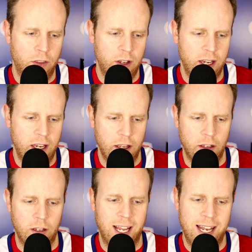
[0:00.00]
the
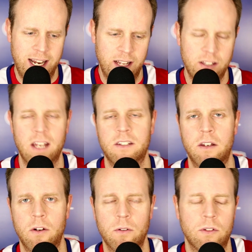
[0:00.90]
Canadiens. Yes, they do.